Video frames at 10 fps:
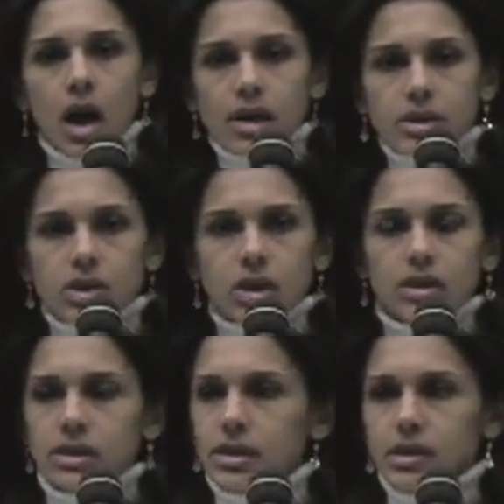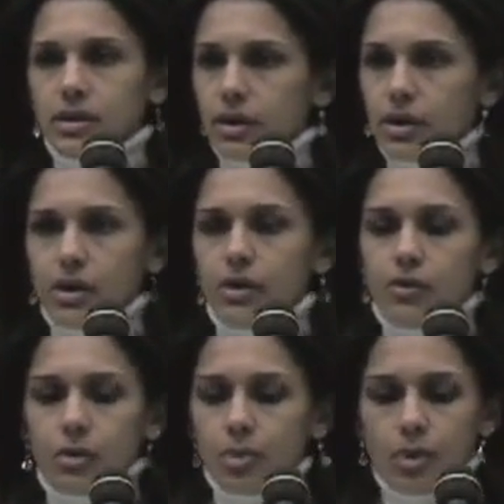I started to hear
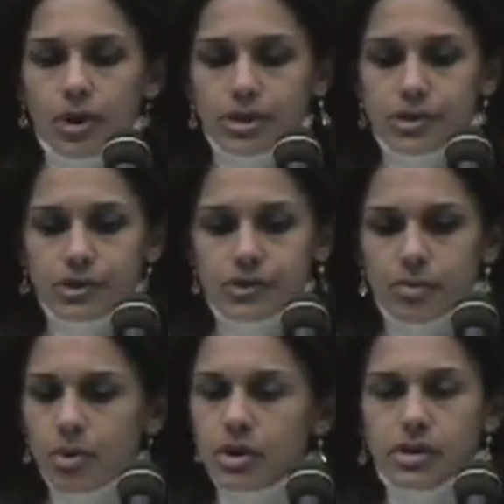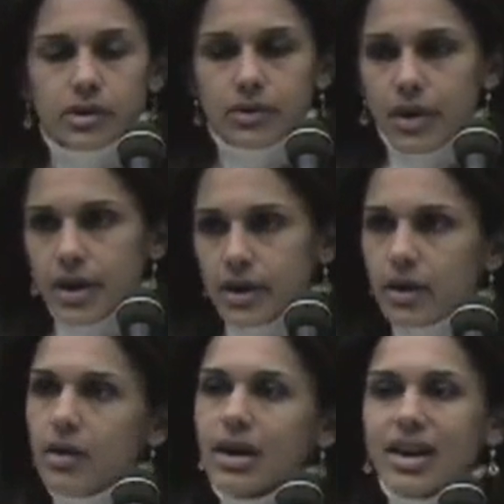reports, news reports on the
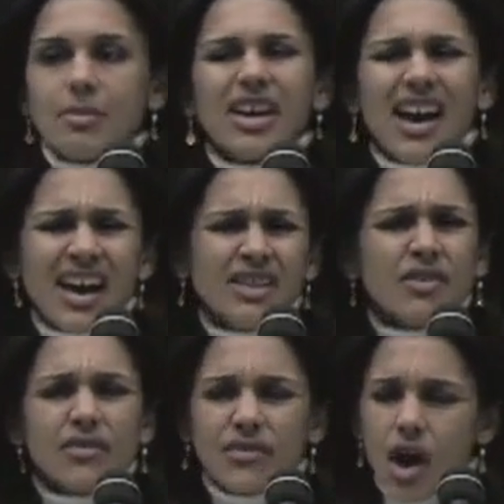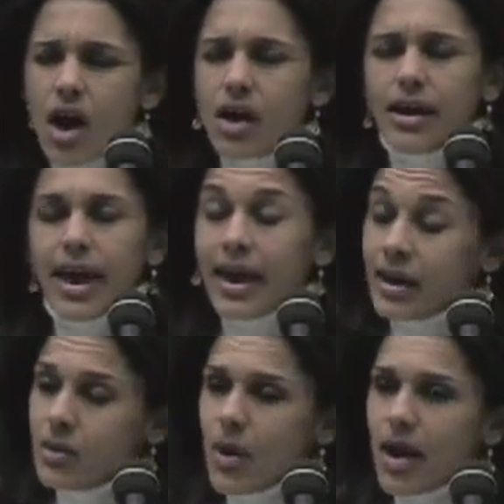radio. And I'm in kind of a fog
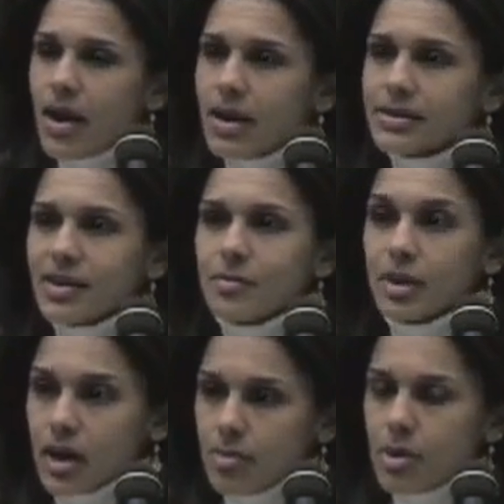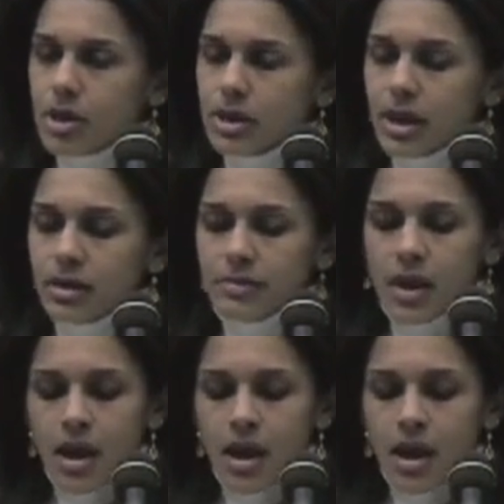anyway, because I've been up all night.